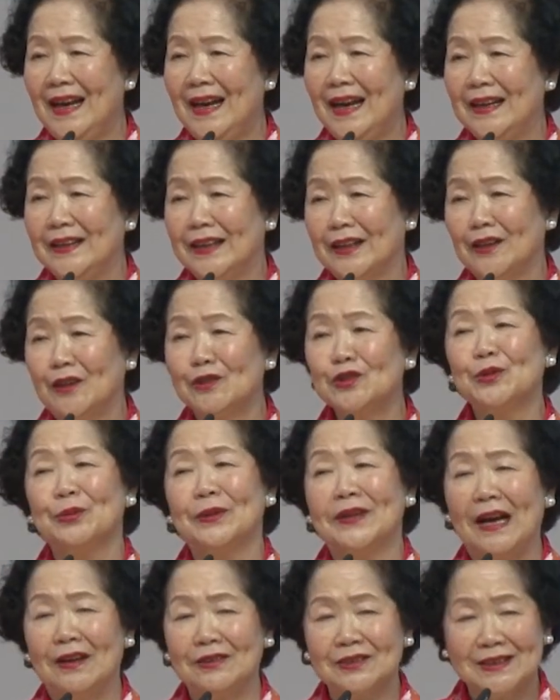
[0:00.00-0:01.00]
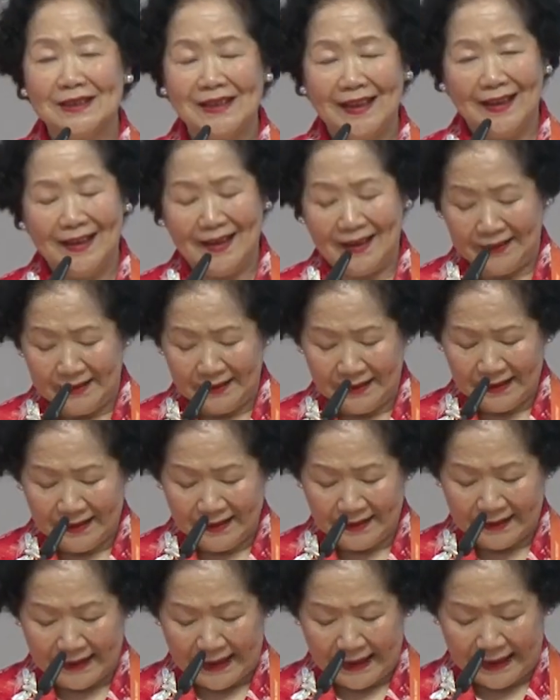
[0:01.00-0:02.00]
And it goes without saying
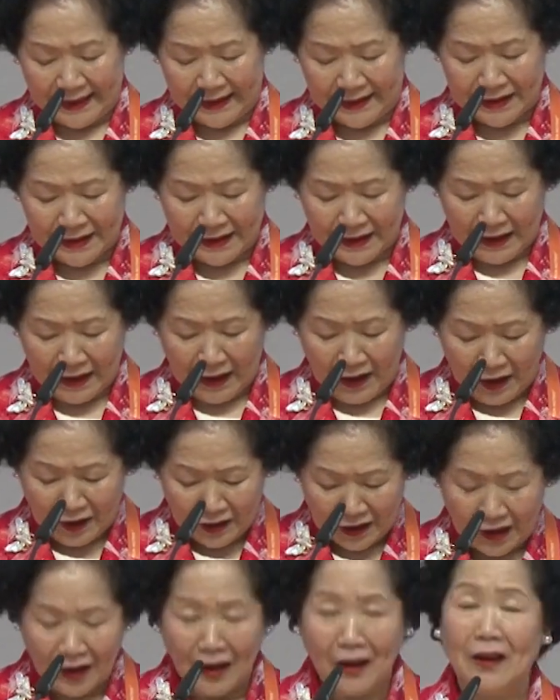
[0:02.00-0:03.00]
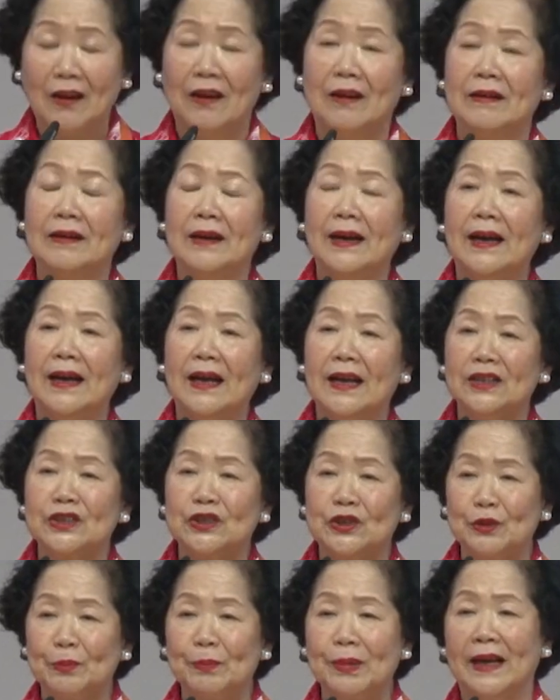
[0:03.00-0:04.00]
that Hong Kong
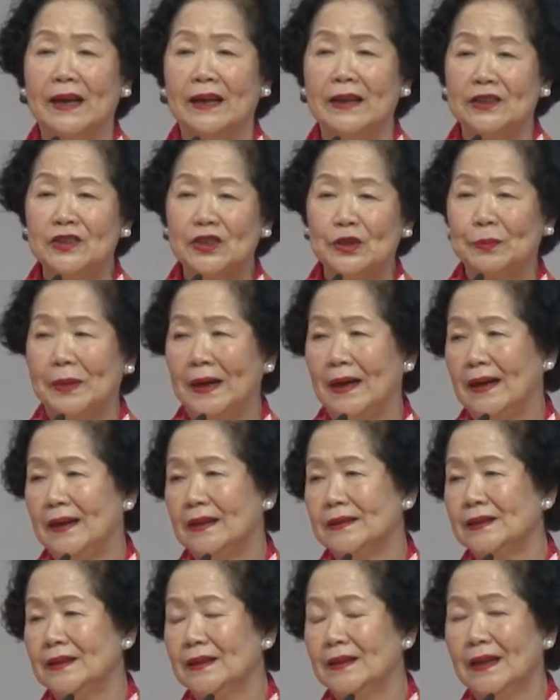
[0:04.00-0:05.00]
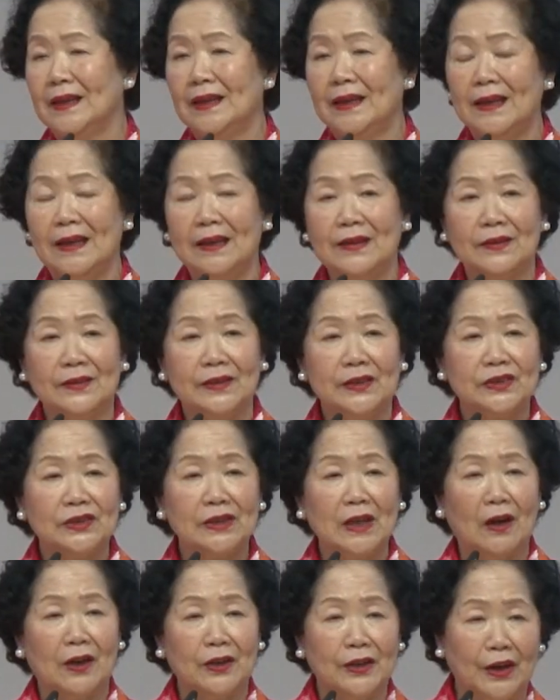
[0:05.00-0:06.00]
has to play its part in
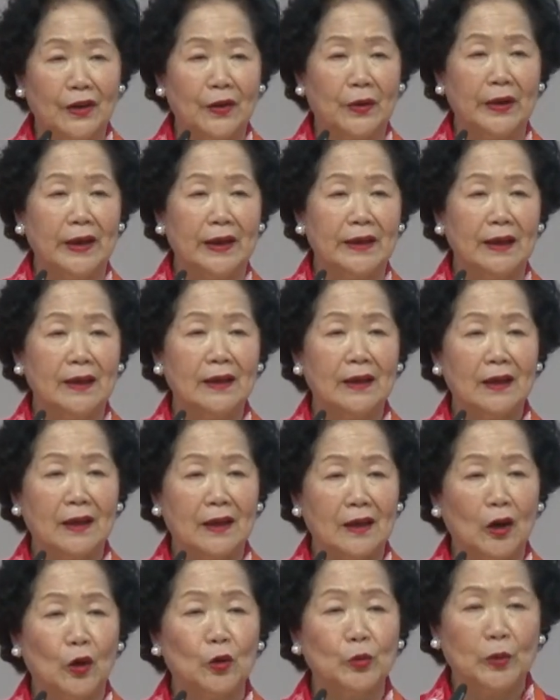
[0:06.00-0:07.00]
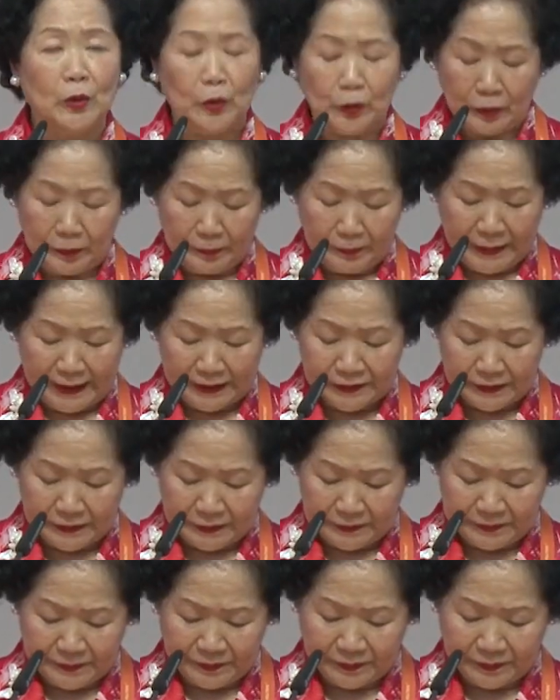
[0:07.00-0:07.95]
this ongoing global battle.